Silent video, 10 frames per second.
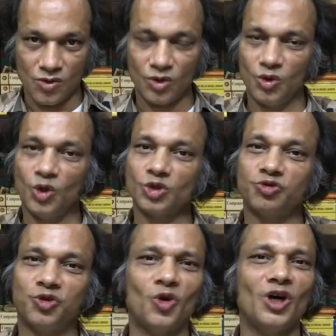So
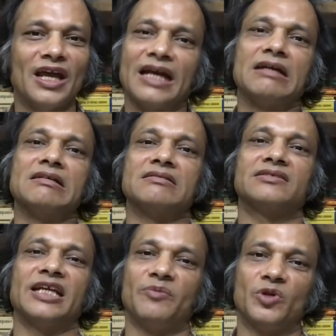those 4
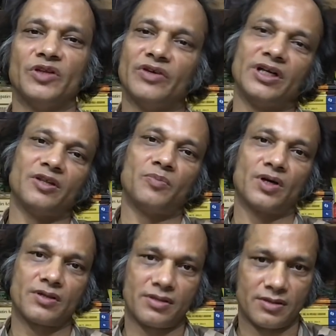directors came to the witness
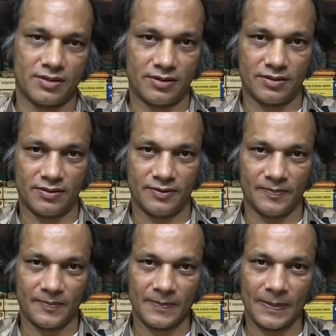box.